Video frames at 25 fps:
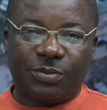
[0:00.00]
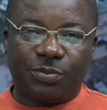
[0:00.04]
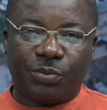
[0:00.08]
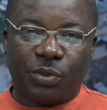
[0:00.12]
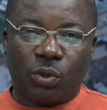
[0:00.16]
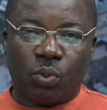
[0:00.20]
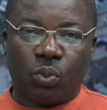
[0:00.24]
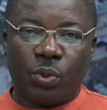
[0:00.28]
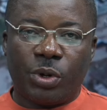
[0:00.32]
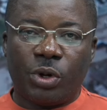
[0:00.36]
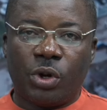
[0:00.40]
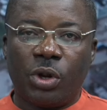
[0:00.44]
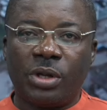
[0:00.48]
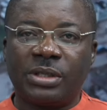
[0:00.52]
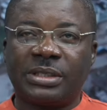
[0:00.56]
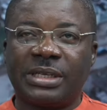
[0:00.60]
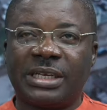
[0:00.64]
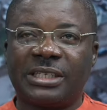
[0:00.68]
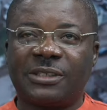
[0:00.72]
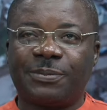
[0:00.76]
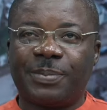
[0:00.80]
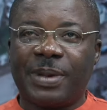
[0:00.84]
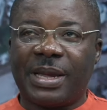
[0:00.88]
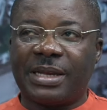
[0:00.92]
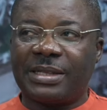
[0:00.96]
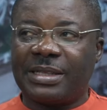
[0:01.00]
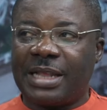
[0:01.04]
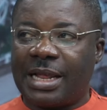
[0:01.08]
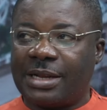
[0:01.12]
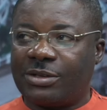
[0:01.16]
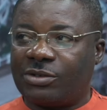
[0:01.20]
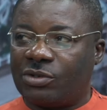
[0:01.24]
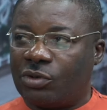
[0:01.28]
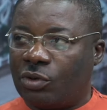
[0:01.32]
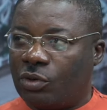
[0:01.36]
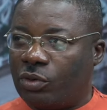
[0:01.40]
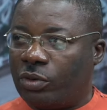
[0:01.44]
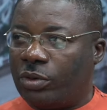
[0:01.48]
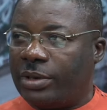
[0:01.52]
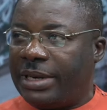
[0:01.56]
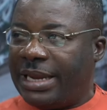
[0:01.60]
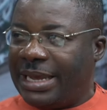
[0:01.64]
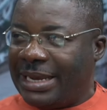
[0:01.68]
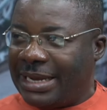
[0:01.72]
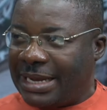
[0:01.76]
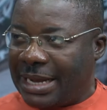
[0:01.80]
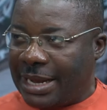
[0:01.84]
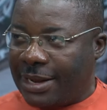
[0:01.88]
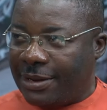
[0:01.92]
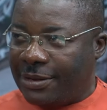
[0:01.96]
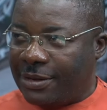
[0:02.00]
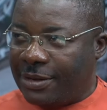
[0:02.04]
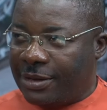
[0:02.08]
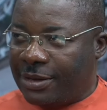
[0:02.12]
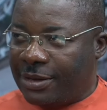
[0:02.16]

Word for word: But we don't expect that to linger.